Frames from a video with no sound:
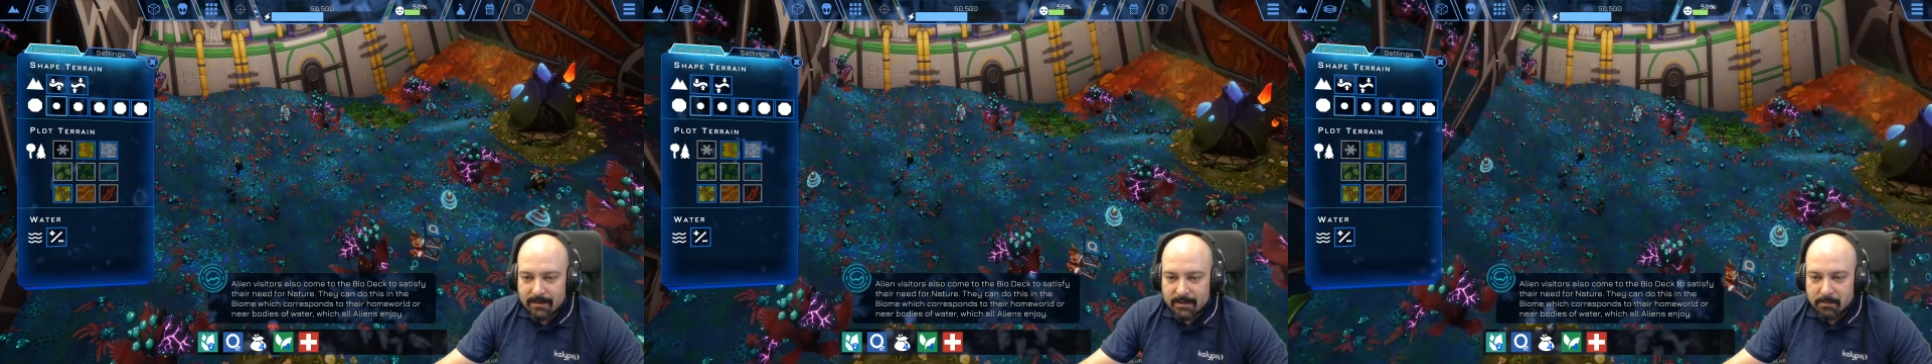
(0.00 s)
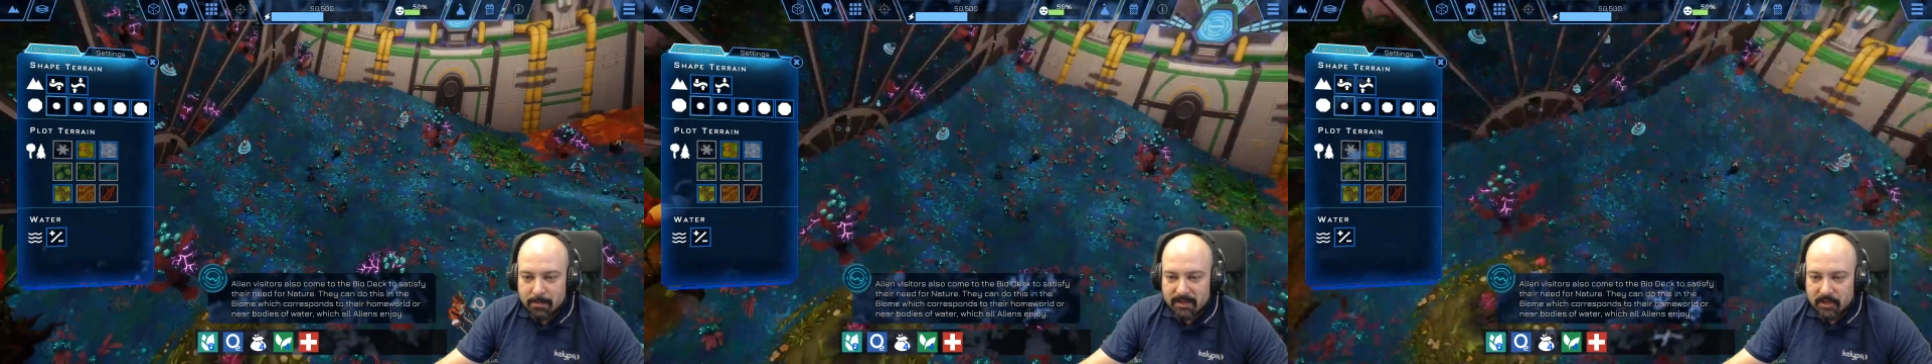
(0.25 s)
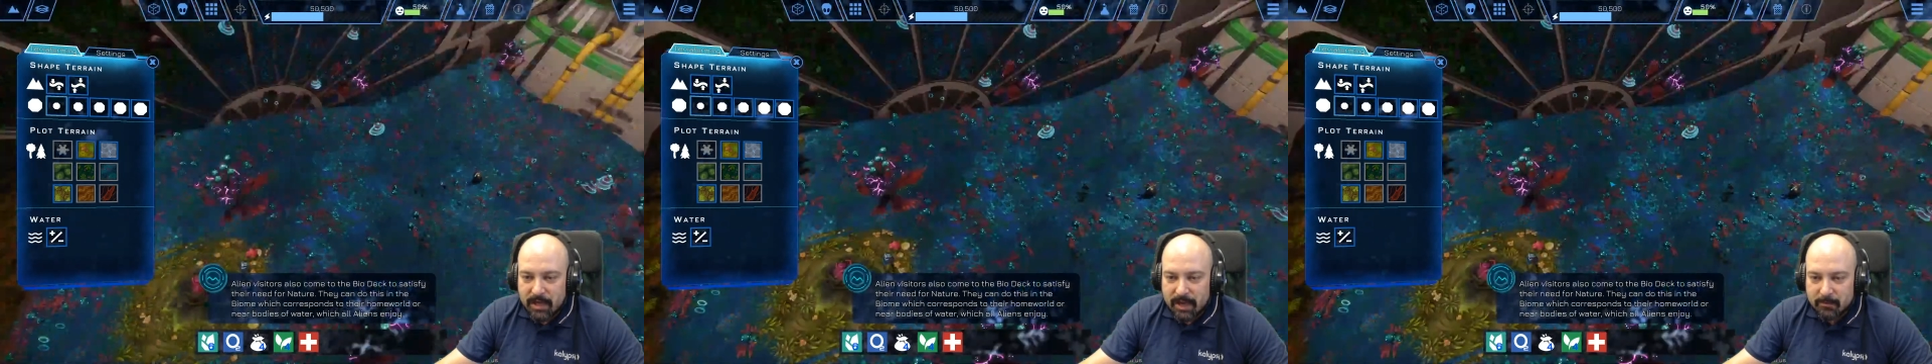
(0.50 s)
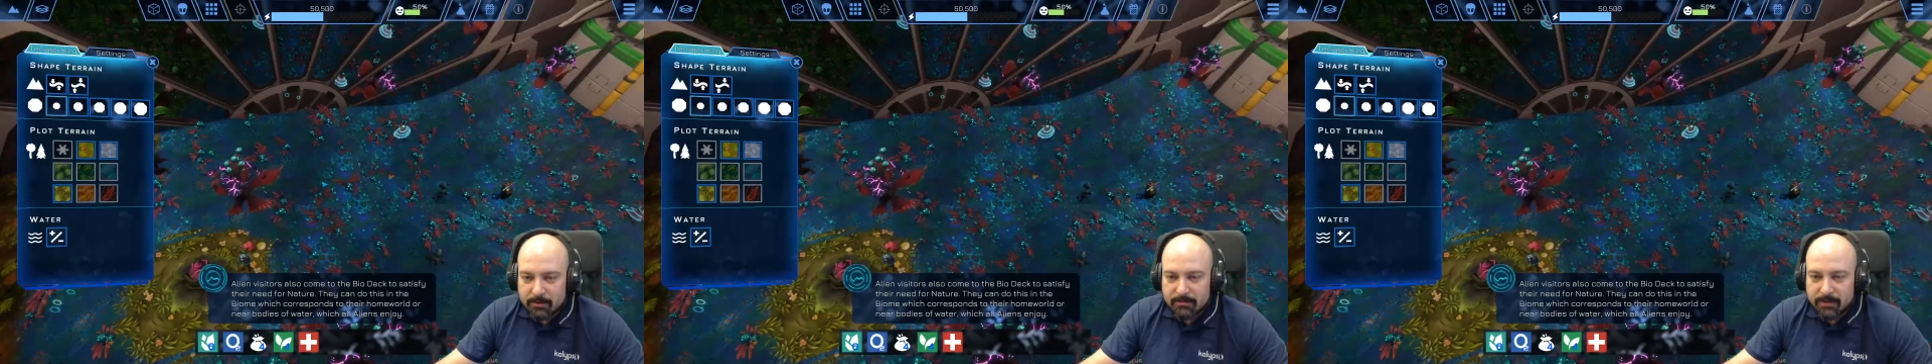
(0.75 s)
special
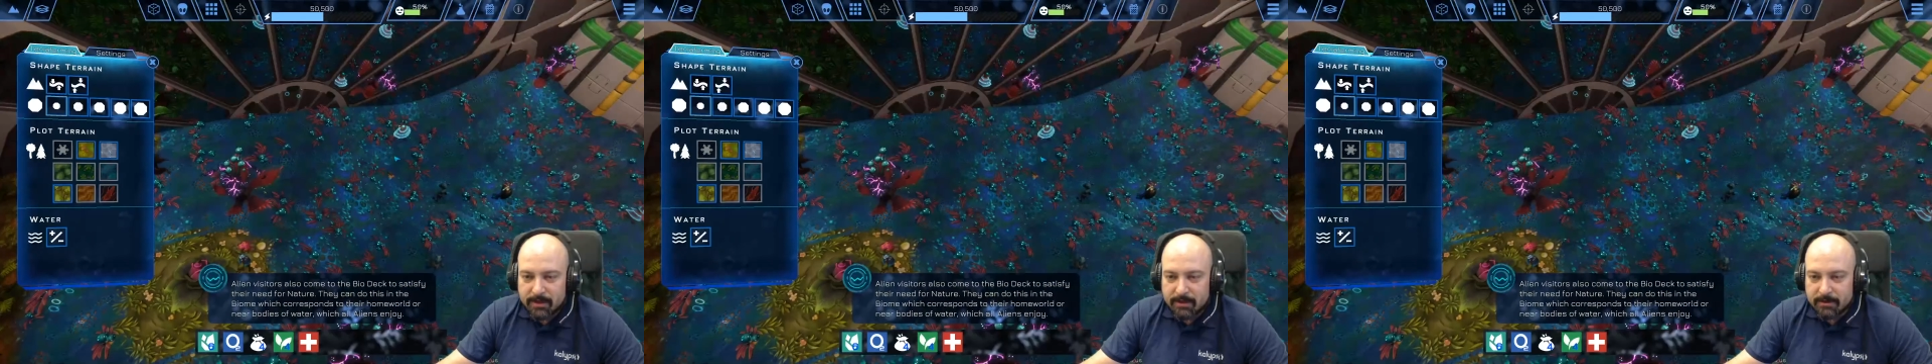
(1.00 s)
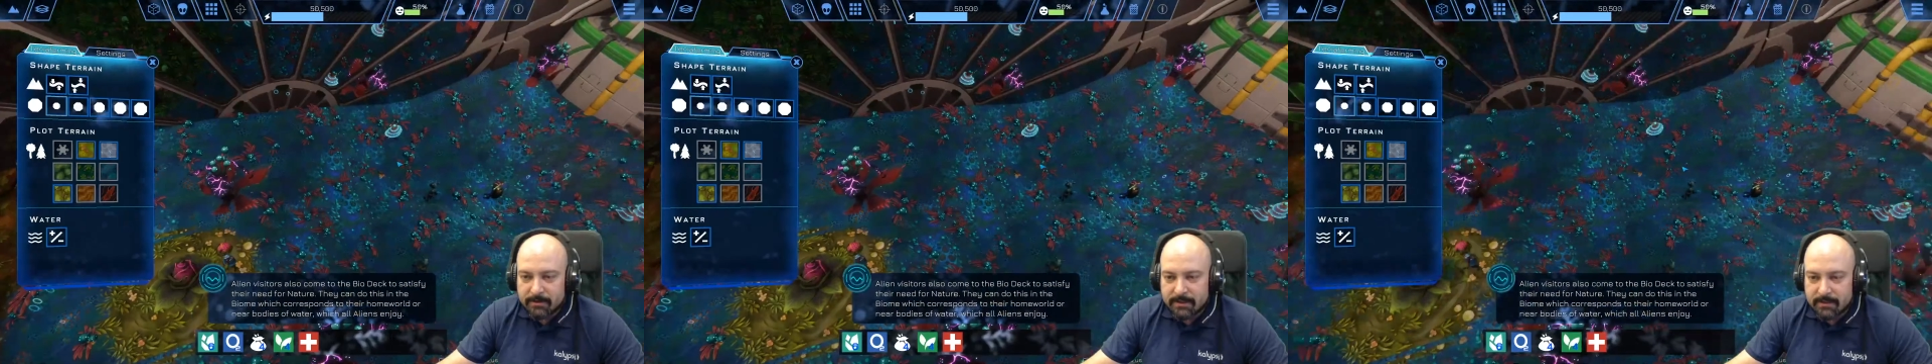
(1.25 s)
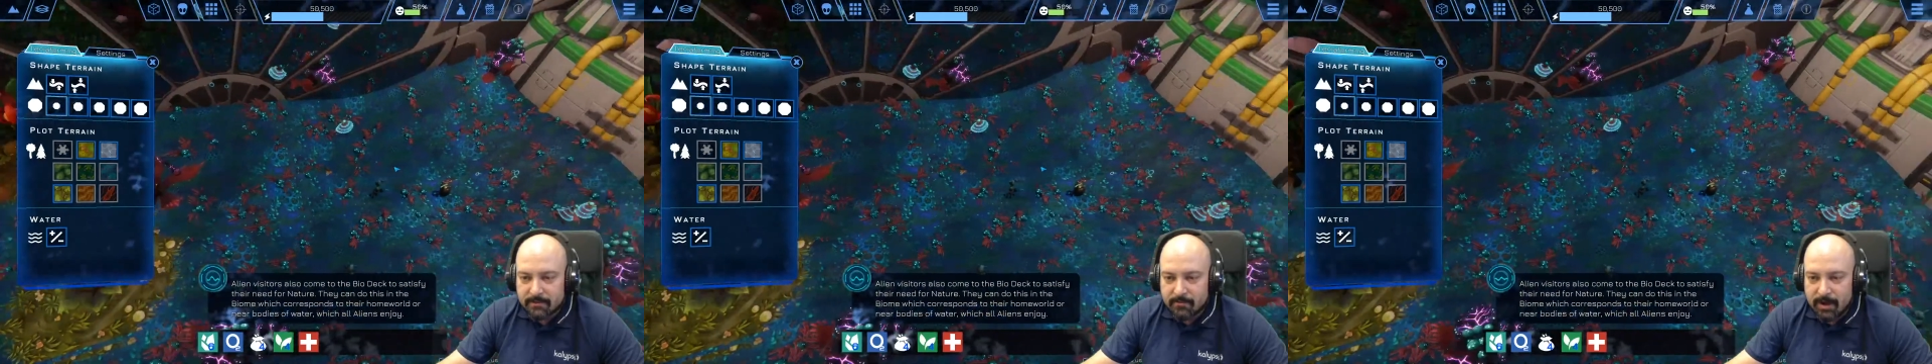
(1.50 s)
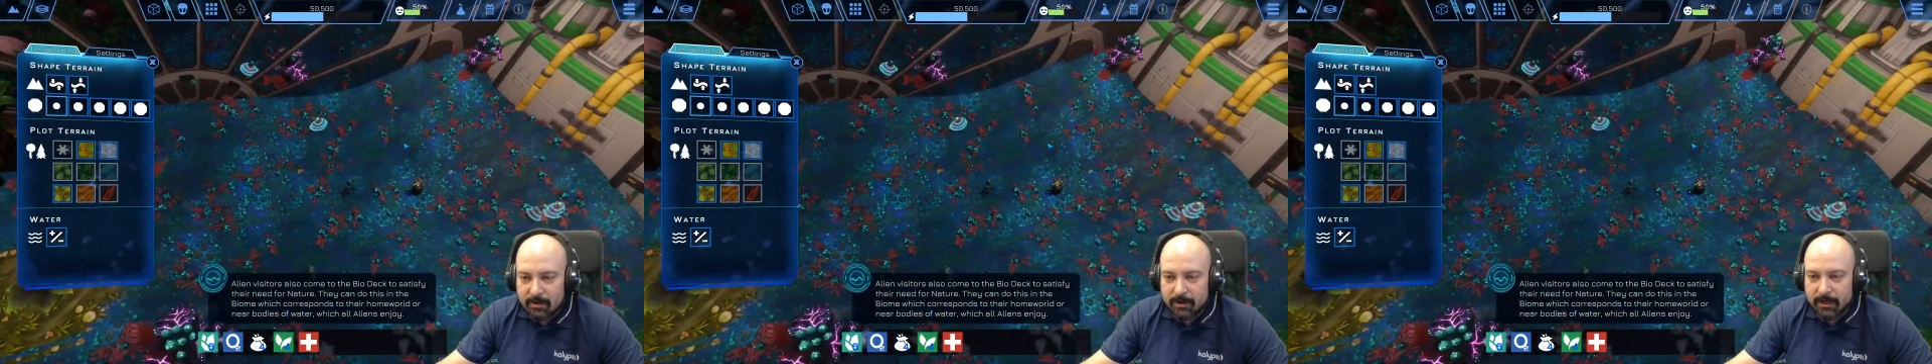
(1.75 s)
atmospheres and
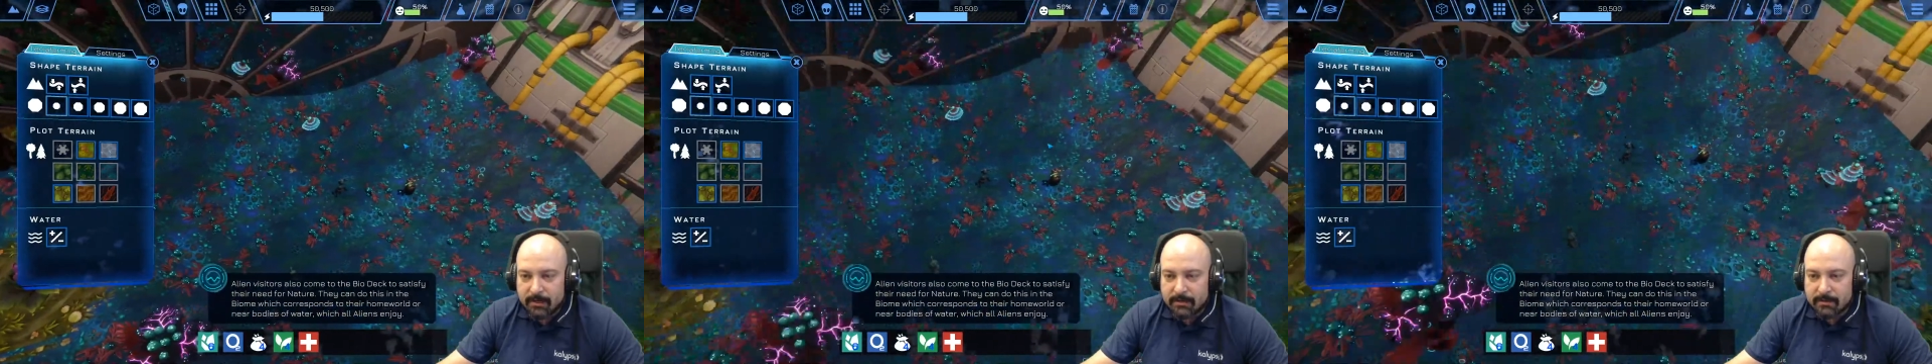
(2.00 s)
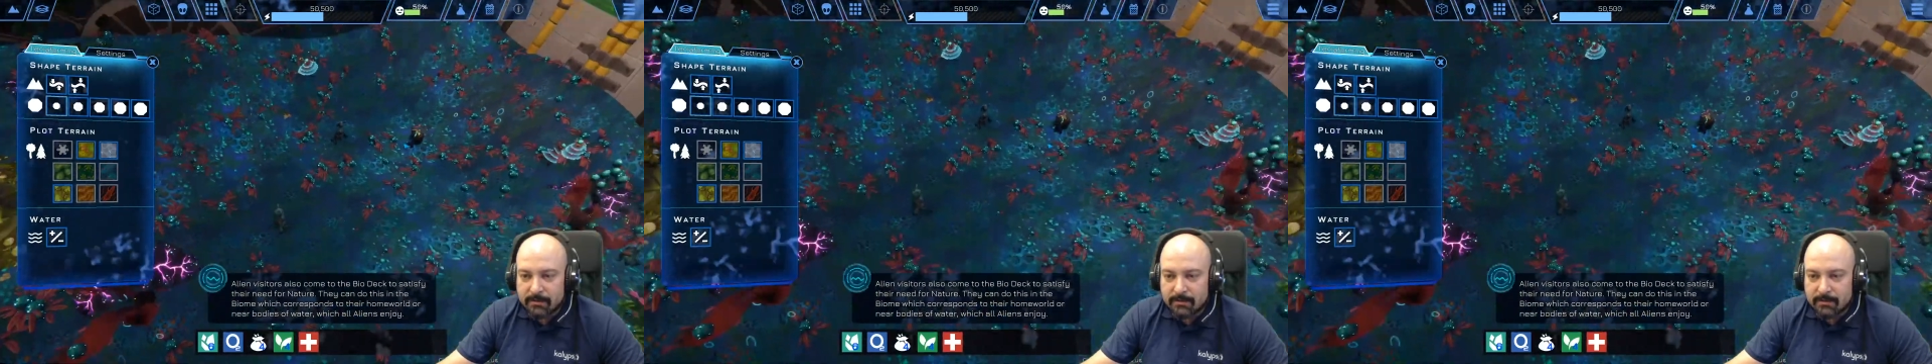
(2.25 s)
surroundings